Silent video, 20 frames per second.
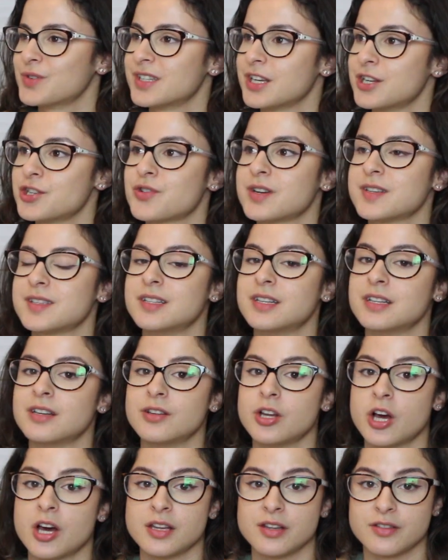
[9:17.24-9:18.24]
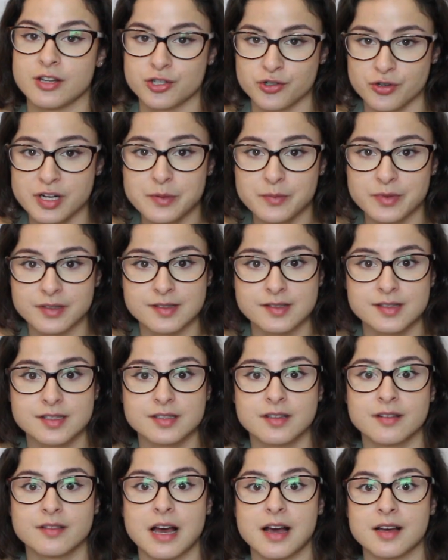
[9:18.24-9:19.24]
interested in learning the
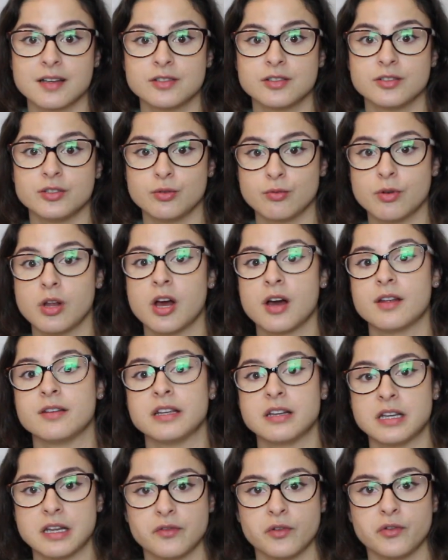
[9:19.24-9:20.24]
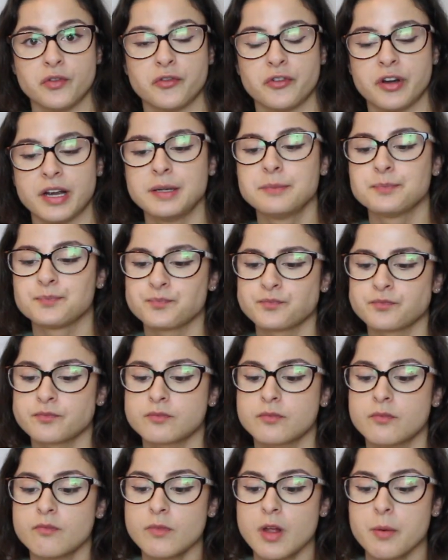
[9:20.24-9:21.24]
treatments that you learn in level 3,
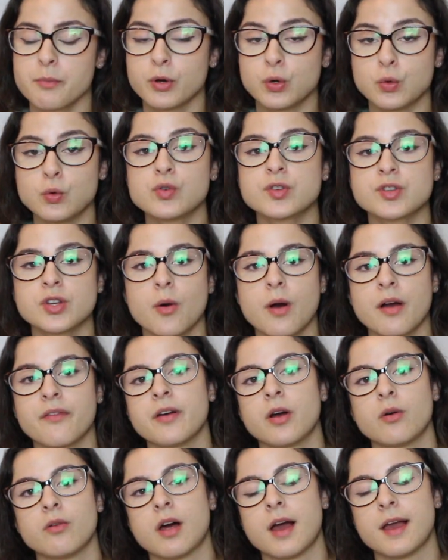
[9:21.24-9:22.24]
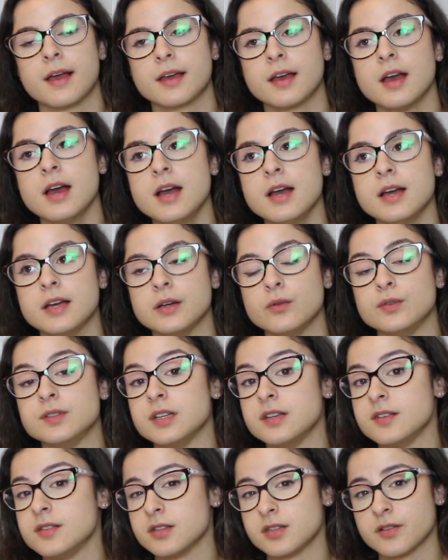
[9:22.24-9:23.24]
but also I felt like it was
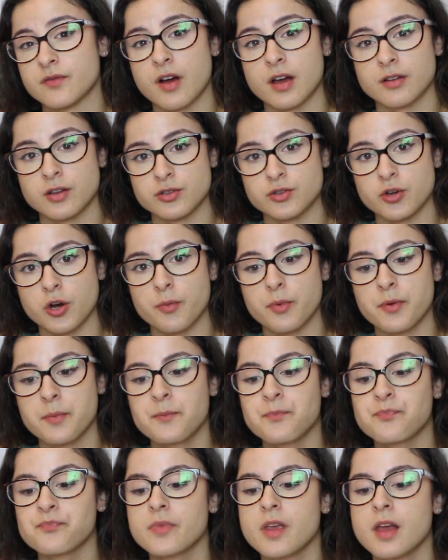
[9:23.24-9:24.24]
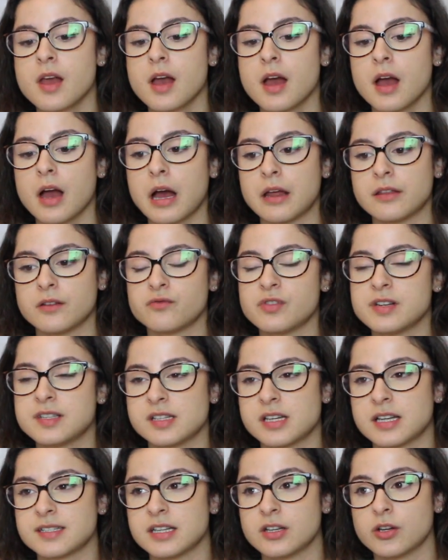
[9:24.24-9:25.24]
easier to find a job. And the
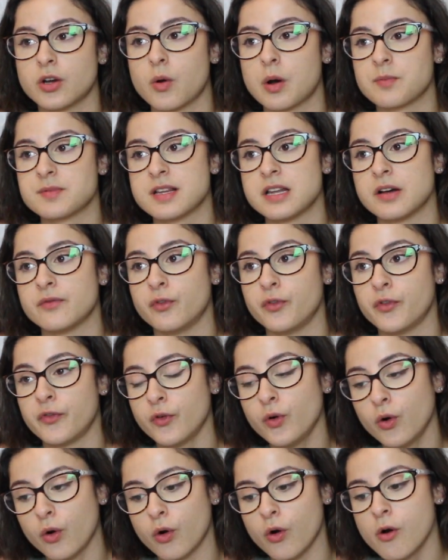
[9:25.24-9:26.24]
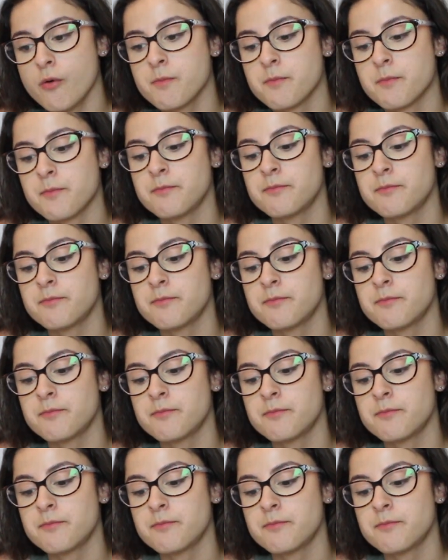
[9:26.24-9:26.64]
reason I didn't go up to level 4